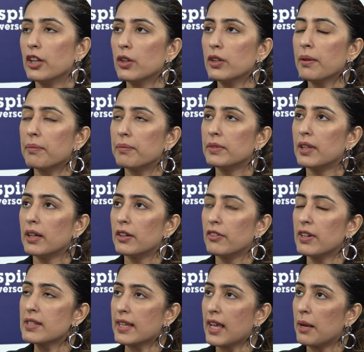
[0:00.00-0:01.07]
You know, the
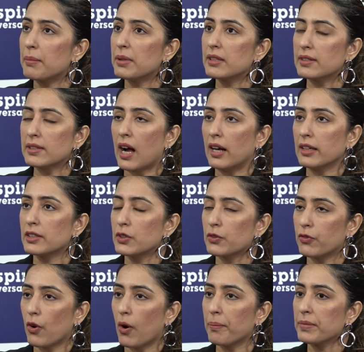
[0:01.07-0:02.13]
risk element starts
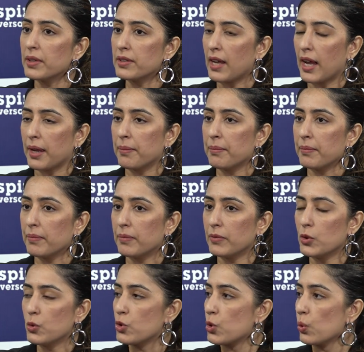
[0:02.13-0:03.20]
from the time
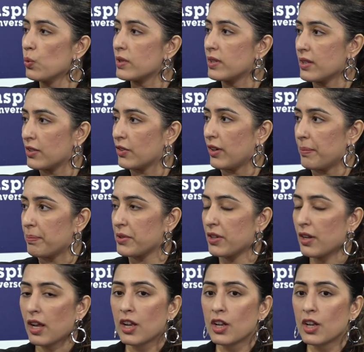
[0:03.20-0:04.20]
you choose the script.